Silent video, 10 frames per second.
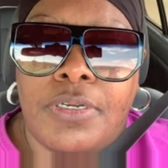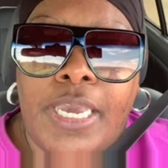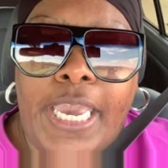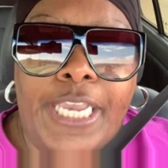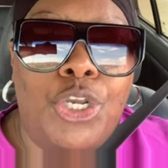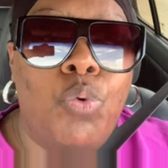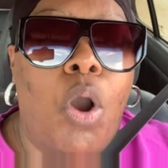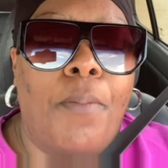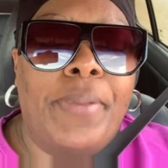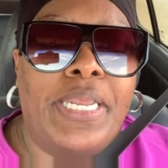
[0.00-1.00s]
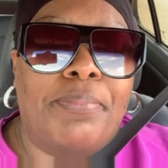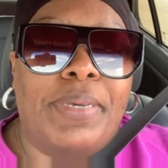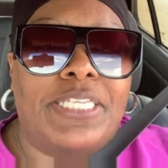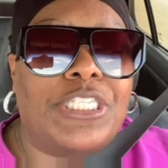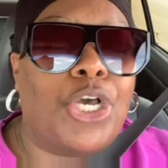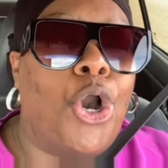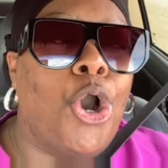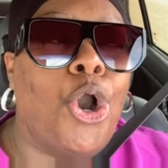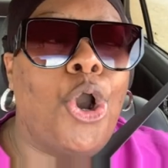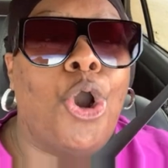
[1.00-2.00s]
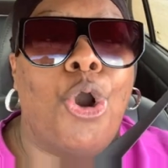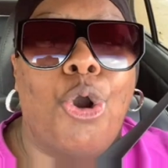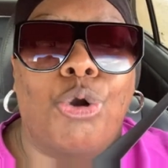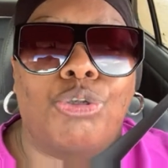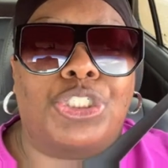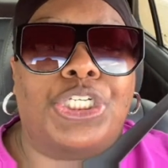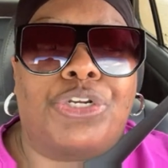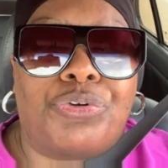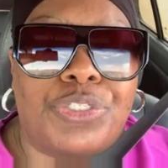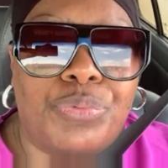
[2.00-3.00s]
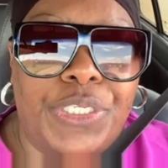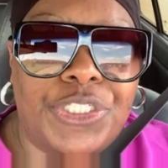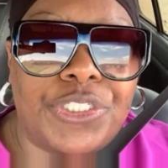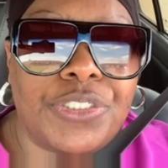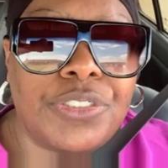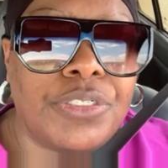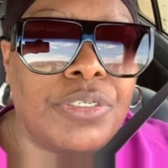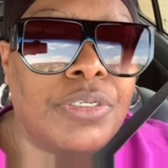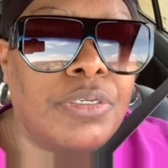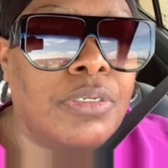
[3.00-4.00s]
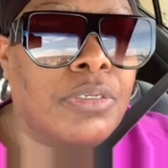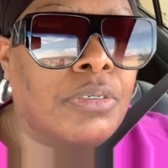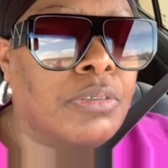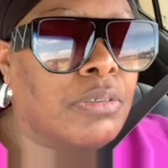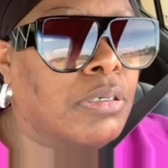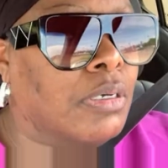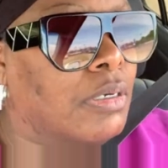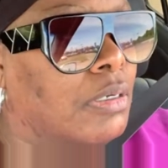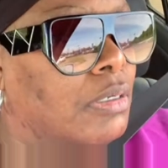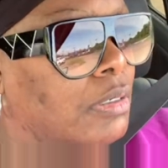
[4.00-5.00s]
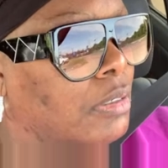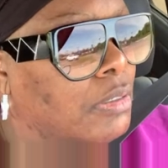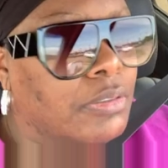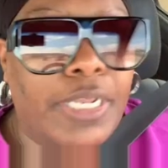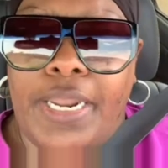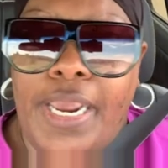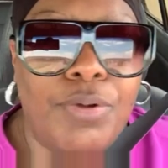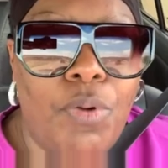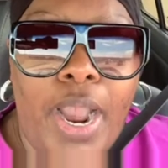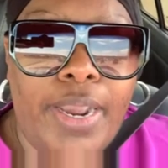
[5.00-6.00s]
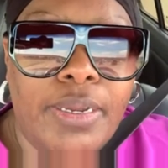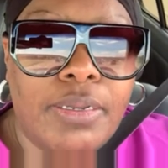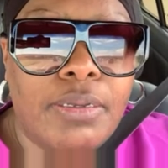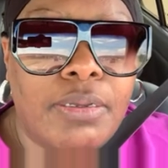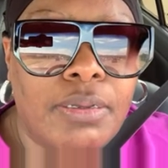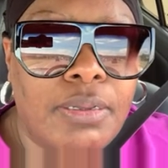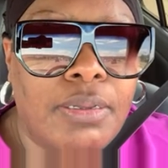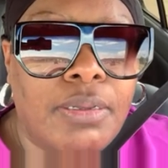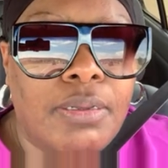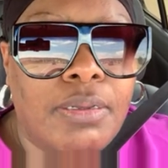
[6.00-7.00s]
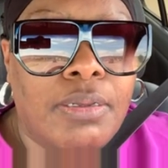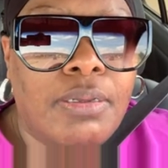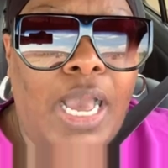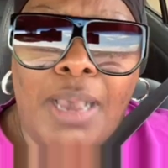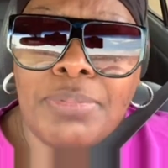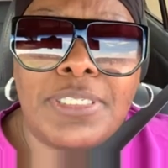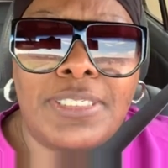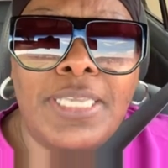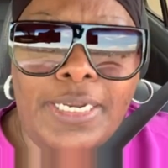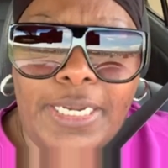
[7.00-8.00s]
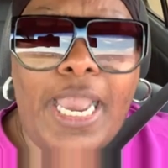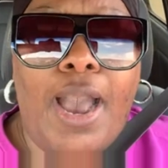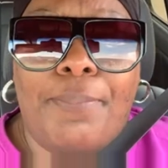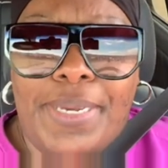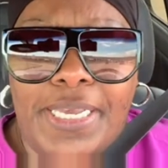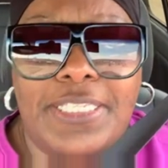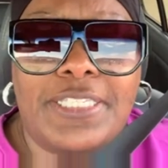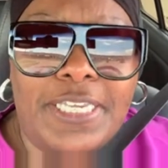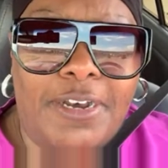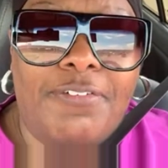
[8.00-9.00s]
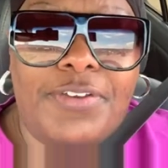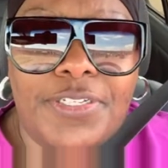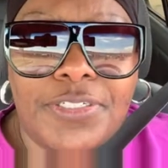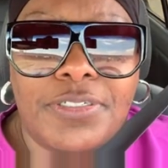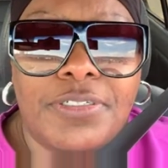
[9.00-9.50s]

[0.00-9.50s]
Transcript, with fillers: And you want me to be so generous with you. Huh. That ain't right. I'm sick of y'all being selfish